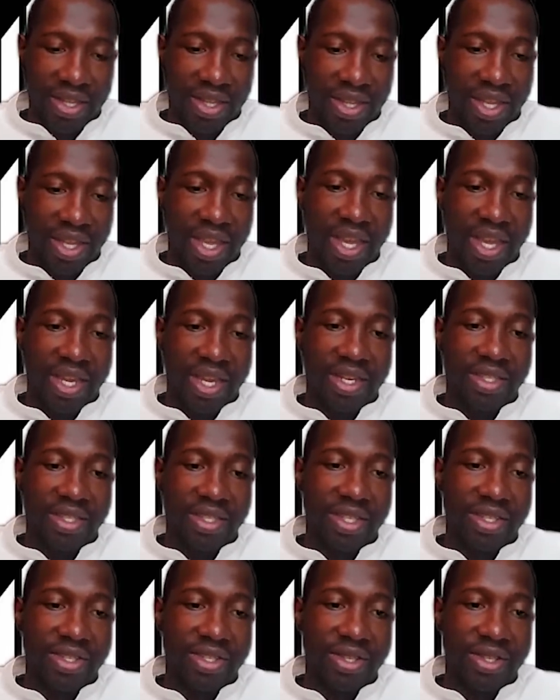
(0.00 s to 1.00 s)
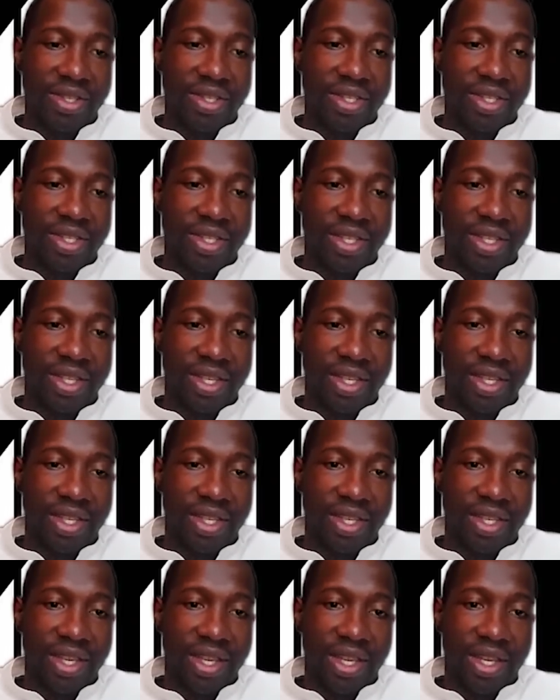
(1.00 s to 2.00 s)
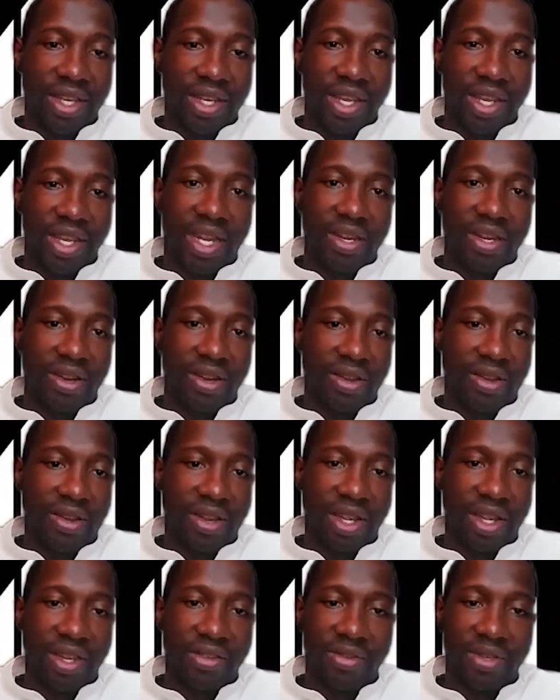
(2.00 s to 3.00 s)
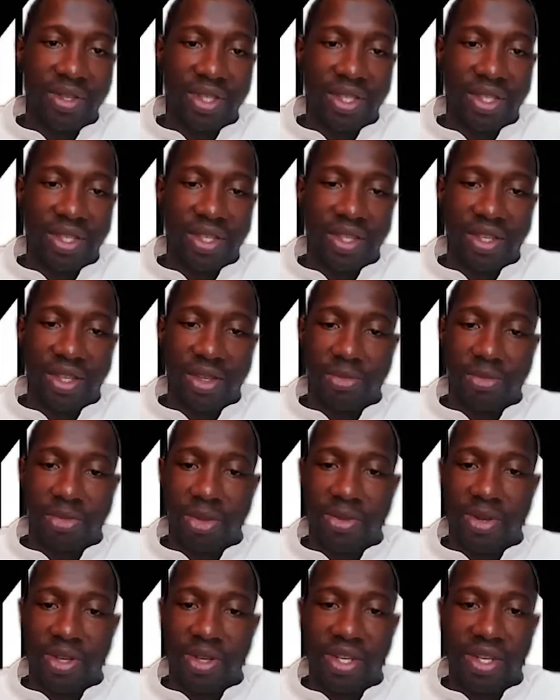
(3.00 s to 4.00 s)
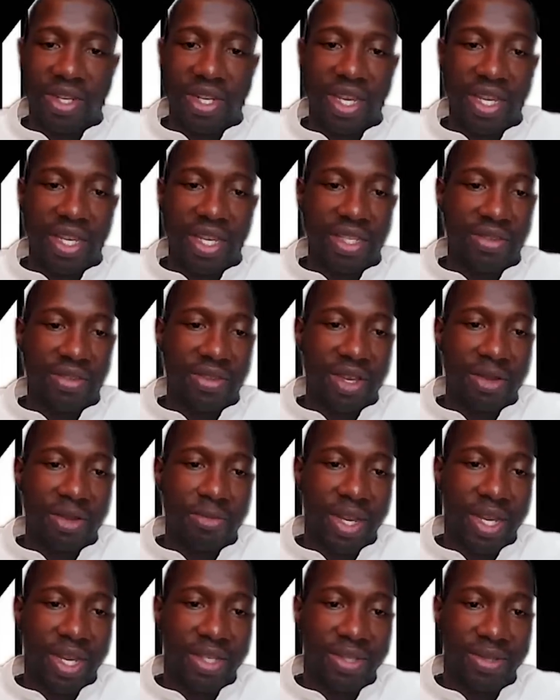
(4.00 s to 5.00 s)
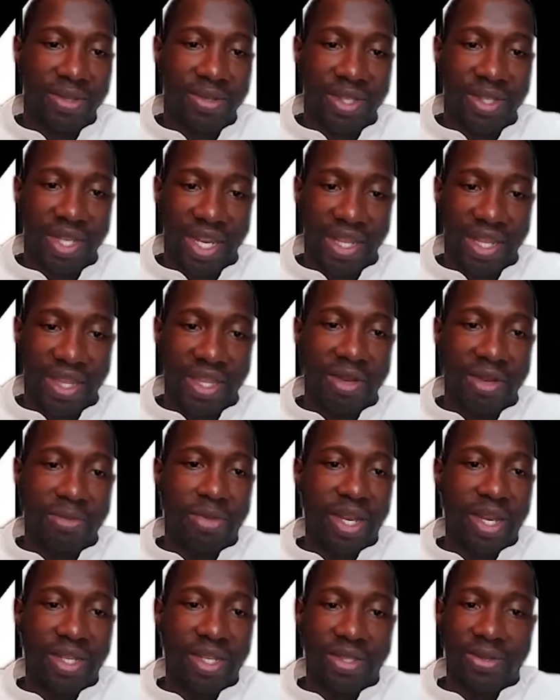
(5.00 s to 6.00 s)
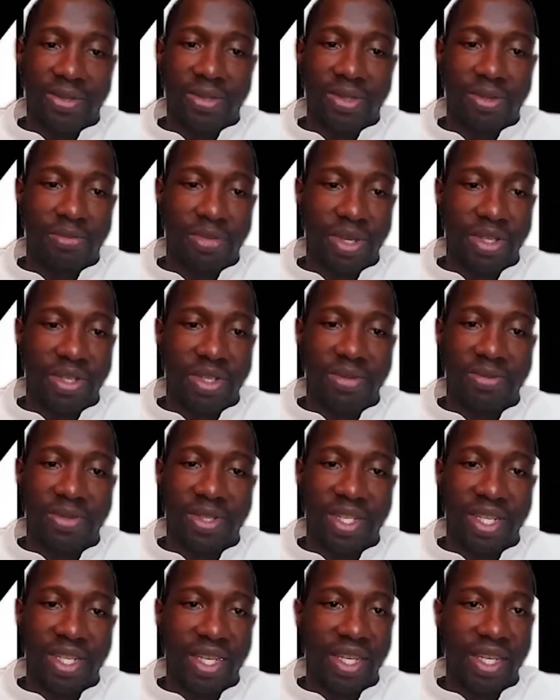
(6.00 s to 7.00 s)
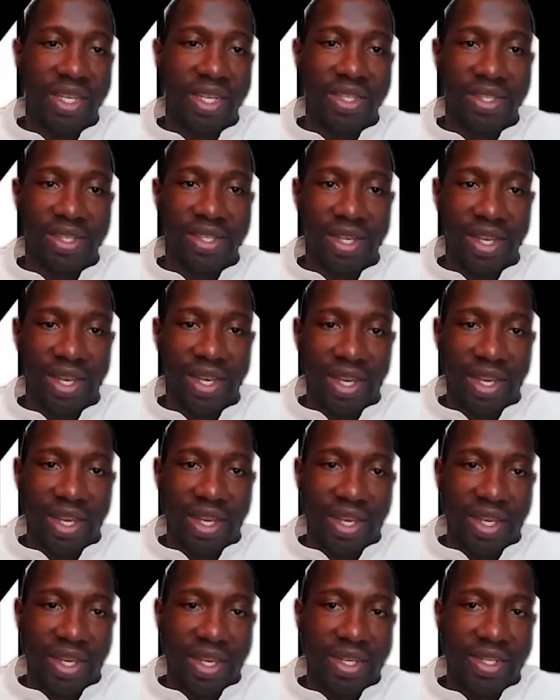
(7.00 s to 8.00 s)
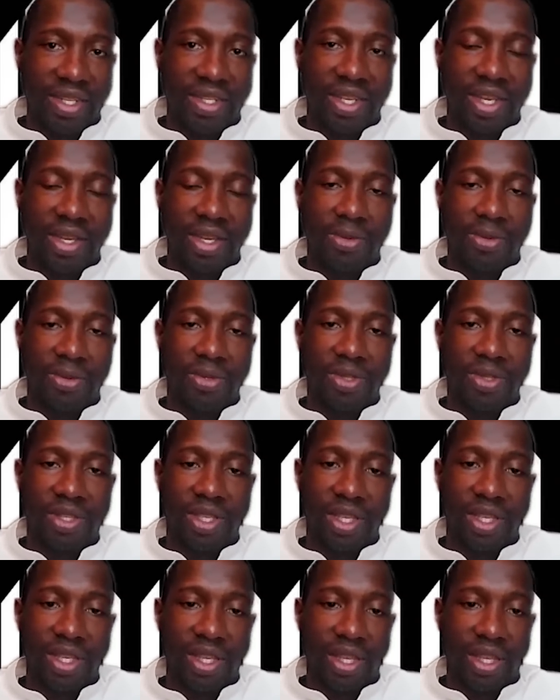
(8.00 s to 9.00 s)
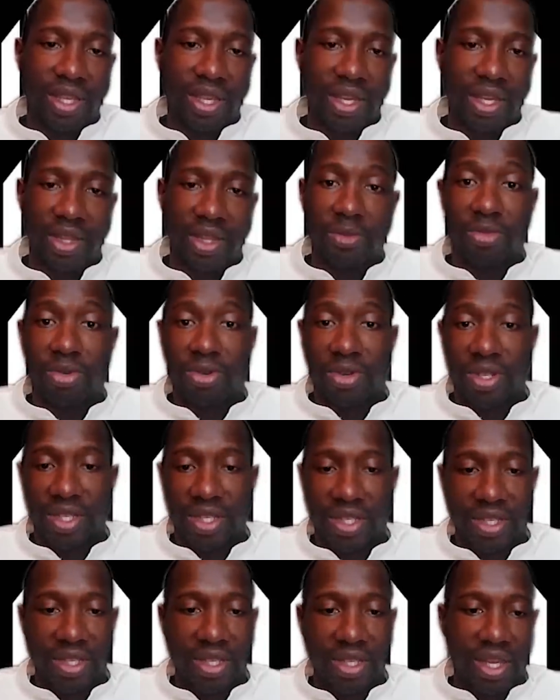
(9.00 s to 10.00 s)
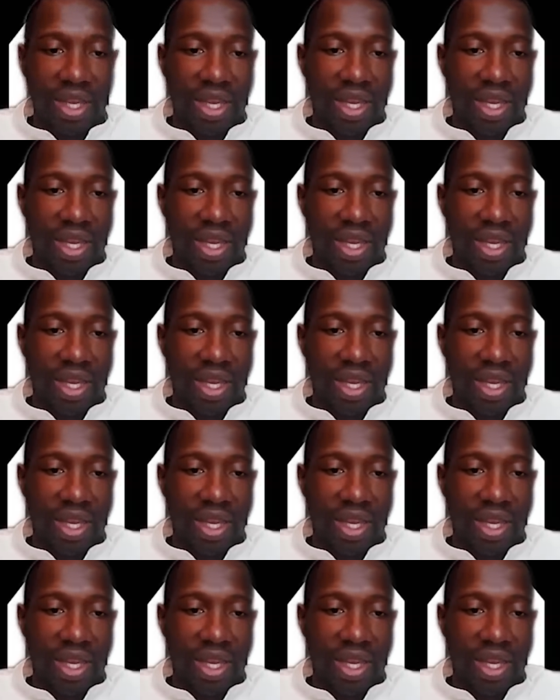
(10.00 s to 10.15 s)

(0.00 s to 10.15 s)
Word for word: They had the teachers, they had the lawgivers, the people in the days of the apostles had the apostles, bishops, deacons, disciples, and the priests.